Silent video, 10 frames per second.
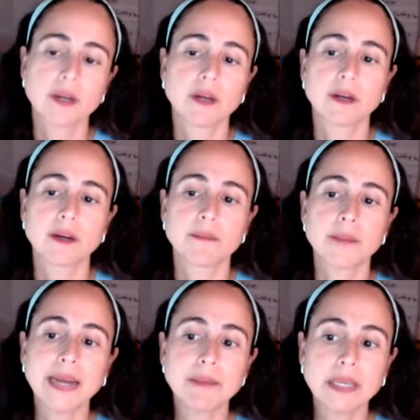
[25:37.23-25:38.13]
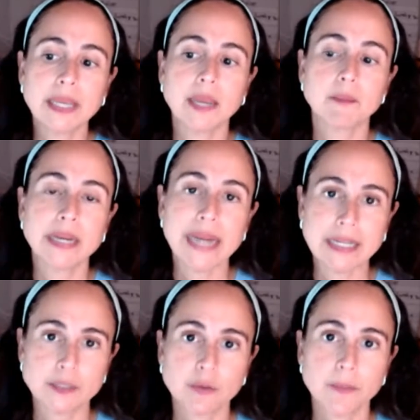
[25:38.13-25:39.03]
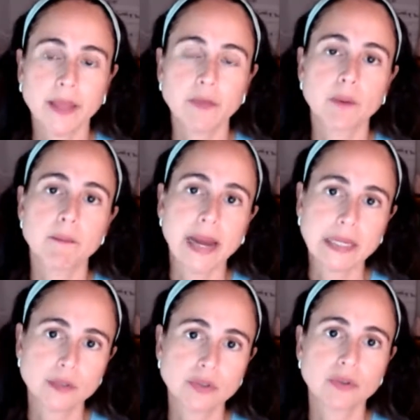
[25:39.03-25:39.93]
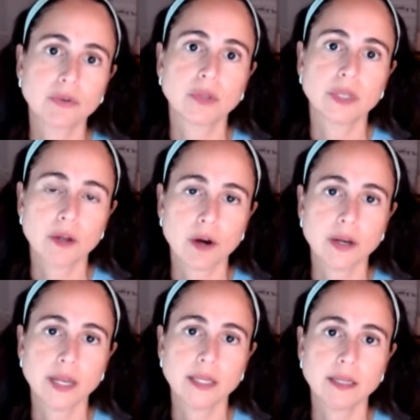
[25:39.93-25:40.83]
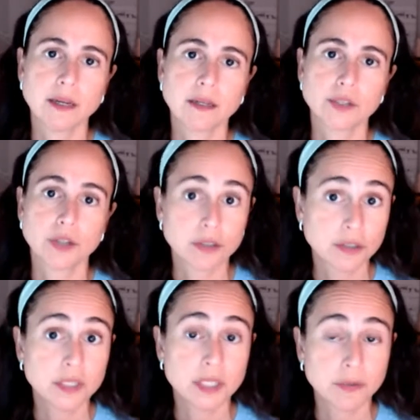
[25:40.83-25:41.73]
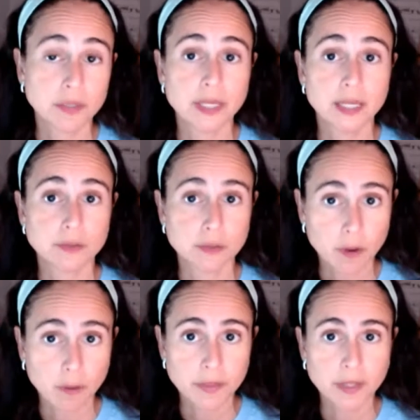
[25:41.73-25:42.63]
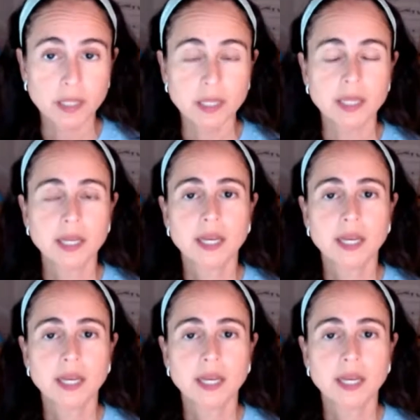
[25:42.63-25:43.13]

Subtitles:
I became a naturopath, went back to school and got a doctorate degree in naturopathy,